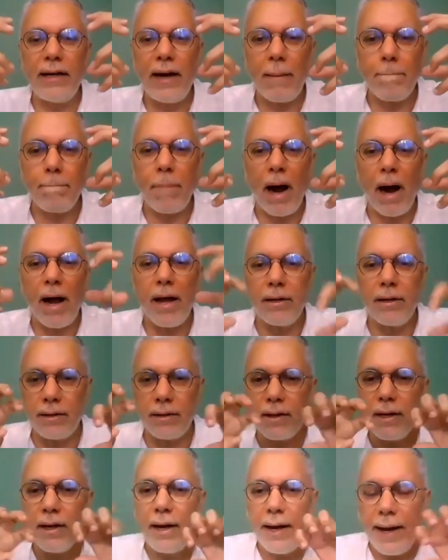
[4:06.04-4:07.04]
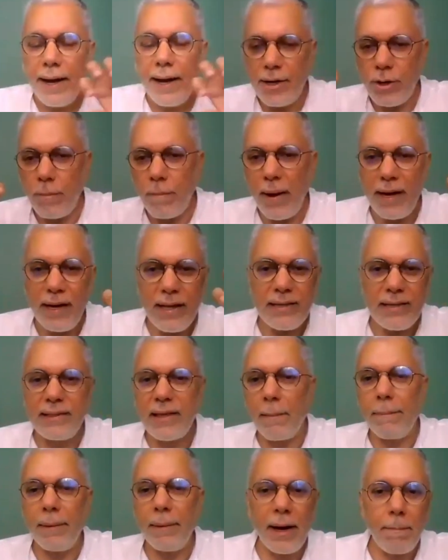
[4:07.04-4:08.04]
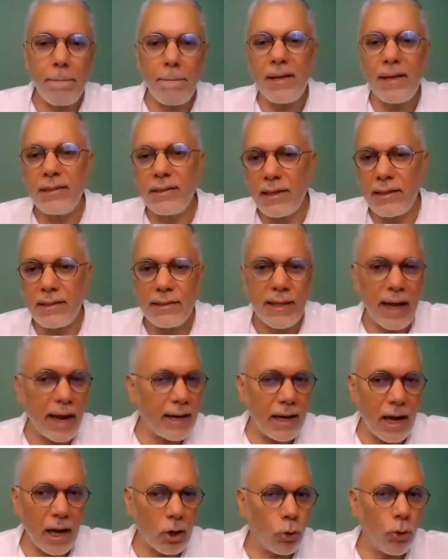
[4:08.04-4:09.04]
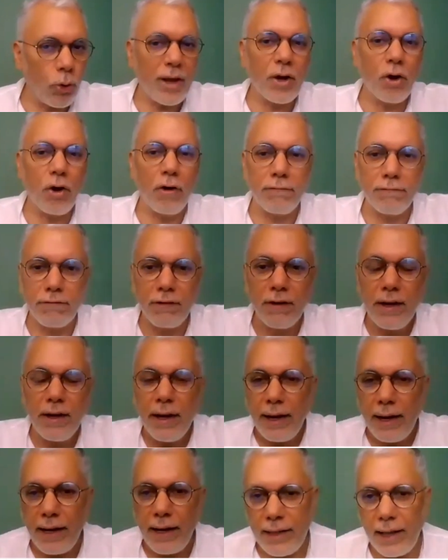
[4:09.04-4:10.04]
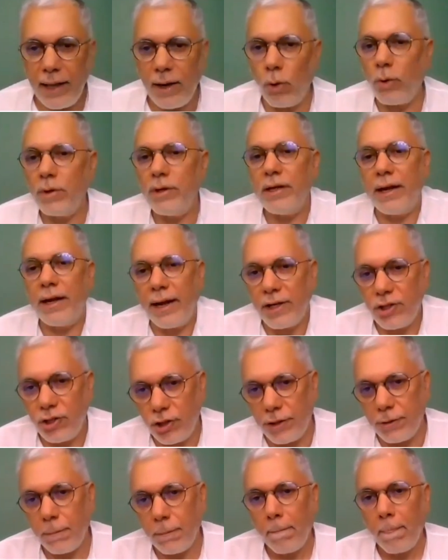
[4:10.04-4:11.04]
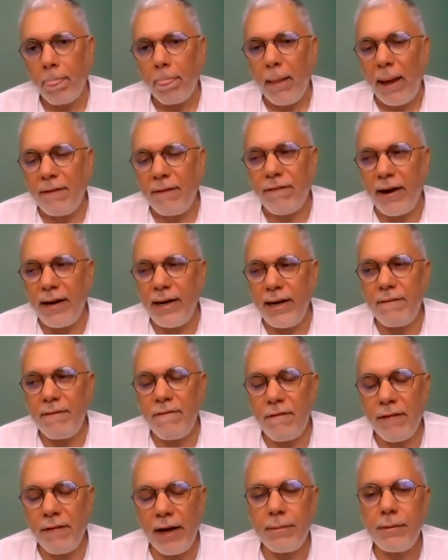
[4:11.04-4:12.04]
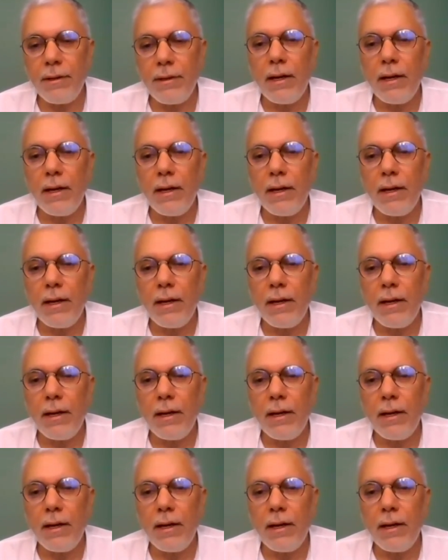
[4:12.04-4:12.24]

empire into many separate pieces that are going off in their own direction. And finally, we've had